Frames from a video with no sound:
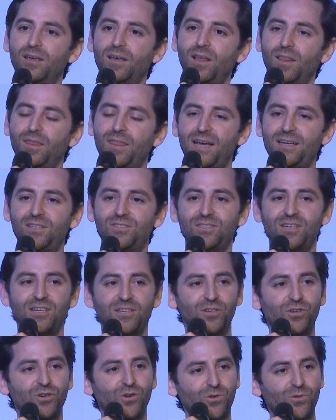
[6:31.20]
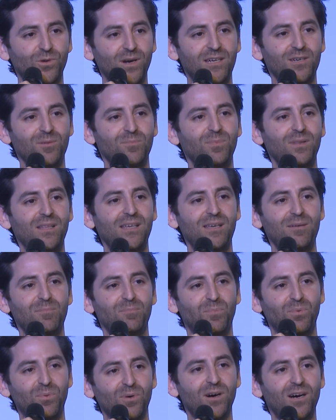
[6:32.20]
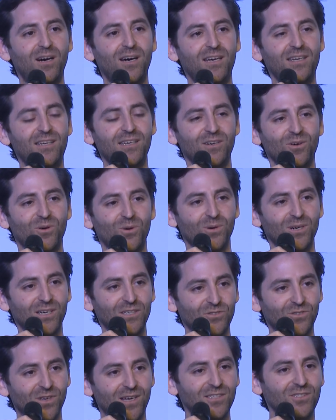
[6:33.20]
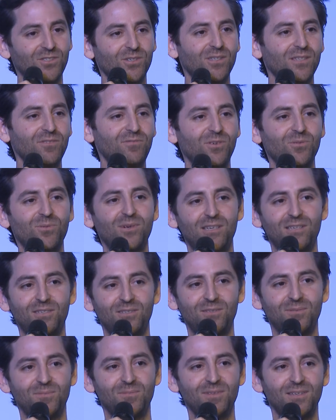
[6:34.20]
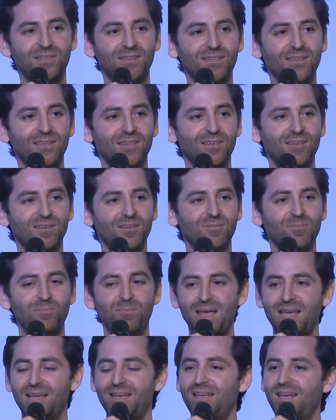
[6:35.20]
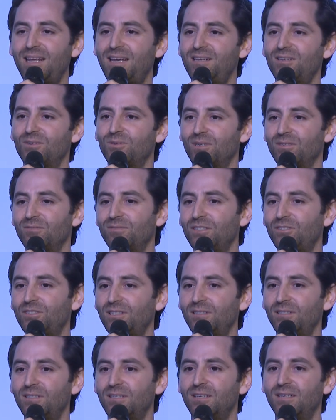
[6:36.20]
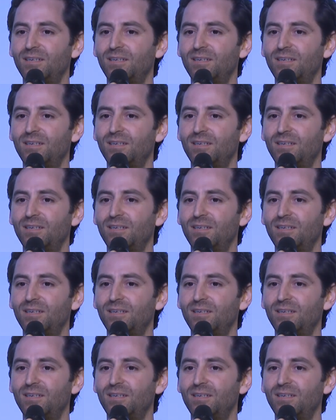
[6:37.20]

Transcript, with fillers: that is an incredibly broad and horizontal, if you will, mandate or vision.